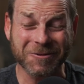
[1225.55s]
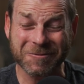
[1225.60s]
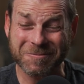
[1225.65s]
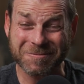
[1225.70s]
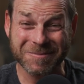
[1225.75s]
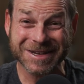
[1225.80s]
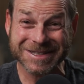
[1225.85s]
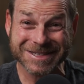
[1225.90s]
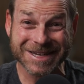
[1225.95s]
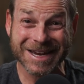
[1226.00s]
of
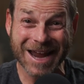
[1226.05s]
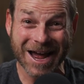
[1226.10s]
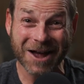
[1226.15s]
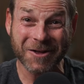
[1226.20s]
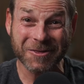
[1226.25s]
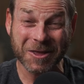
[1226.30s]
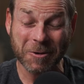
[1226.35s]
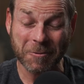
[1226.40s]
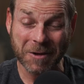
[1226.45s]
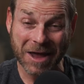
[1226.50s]
missing
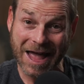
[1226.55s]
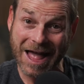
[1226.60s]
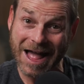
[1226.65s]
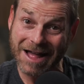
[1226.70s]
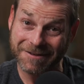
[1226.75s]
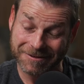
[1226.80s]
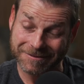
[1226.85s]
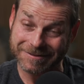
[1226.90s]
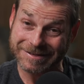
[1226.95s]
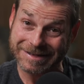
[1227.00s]
out that we
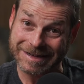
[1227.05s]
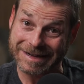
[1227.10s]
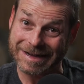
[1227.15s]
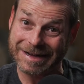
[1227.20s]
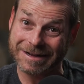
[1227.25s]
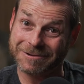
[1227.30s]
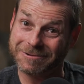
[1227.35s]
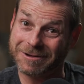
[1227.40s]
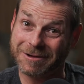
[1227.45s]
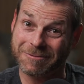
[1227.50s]
have of,
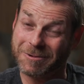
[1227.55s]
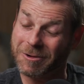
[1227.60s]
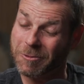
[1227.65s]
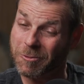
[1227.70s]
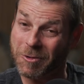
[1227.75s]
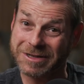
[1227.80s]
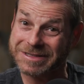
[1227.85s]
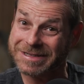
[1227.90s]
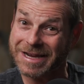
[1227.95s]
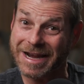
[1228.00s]
well,
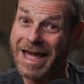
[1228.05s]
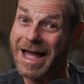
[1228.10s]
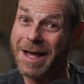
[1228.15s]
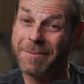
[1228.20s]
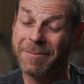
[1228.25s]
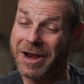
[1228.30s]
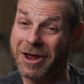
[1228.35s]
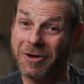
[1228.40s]
what's going to happen?